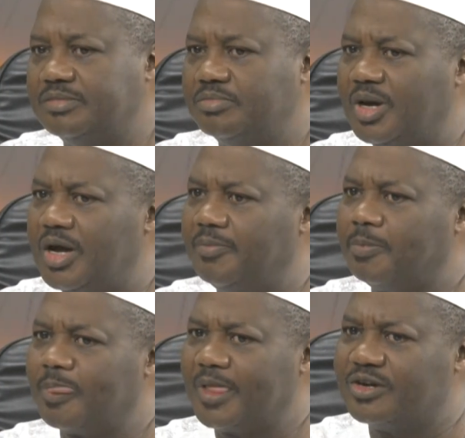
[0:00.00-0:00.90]
But
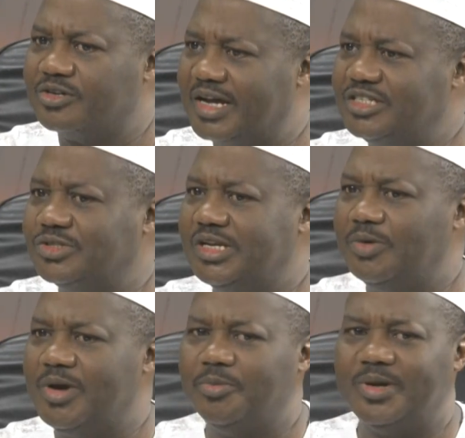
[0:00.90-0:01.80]
gradually,
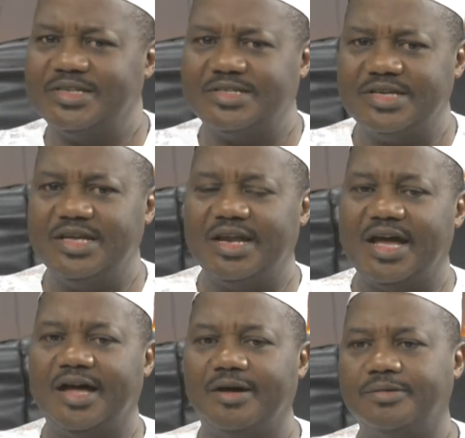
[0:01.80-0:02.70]
when we're seeing
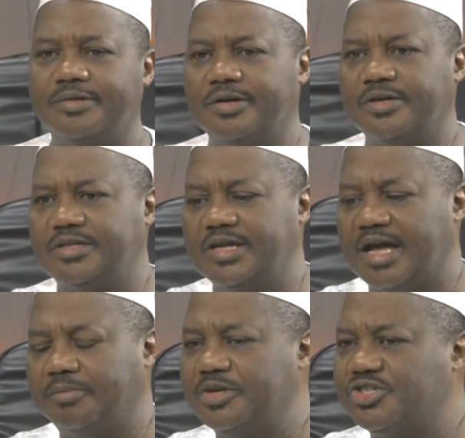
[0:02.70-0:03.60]
how the
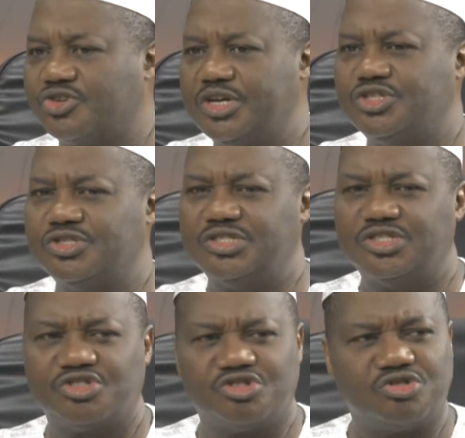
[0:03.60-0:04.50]
administration
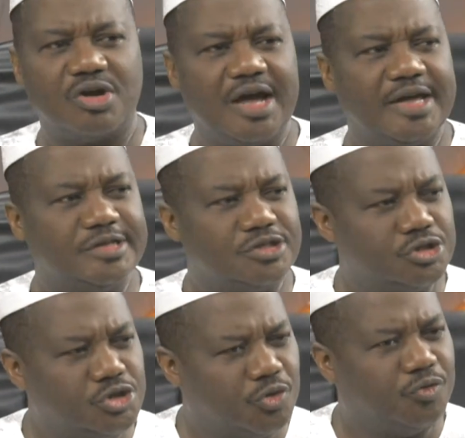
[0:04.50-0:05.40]
is trying to
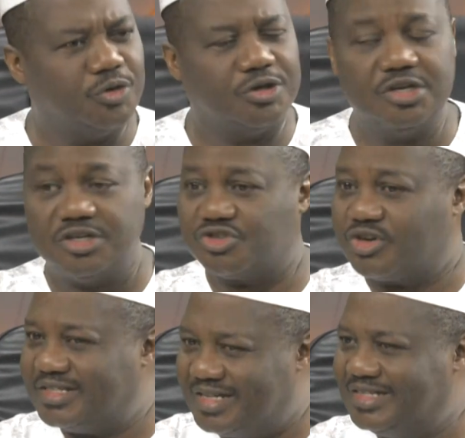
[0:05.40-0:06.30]
look for
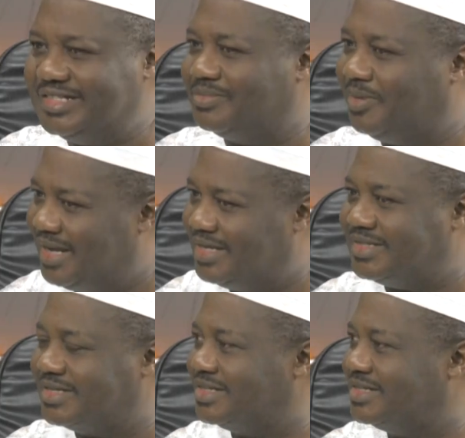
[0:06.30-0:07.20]
strategic
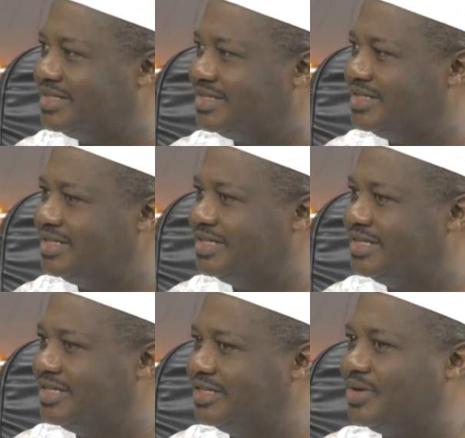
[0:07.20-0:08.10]
places
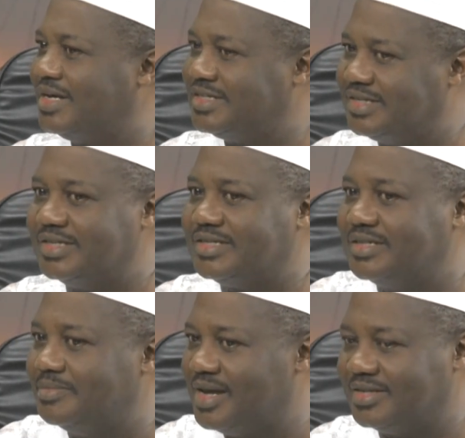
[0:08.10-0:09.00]
to assist the
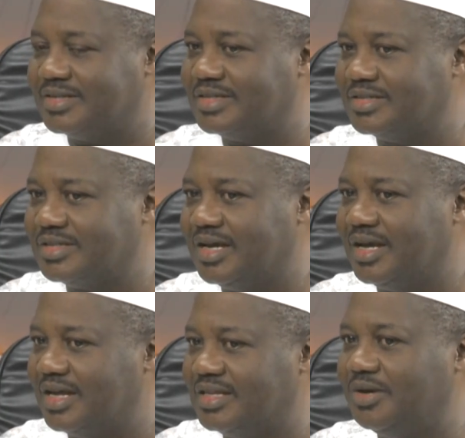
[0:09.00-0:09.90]
masses,
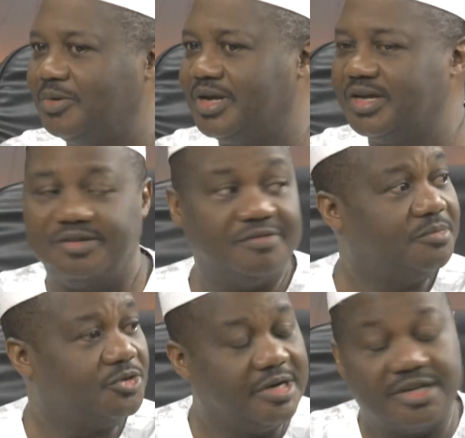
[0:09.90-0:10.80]
I think we can give them
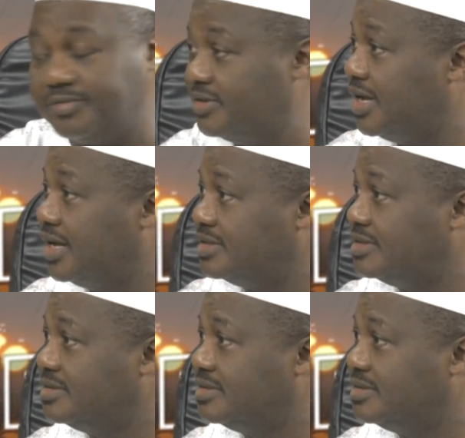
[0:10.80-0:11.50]
credit for that.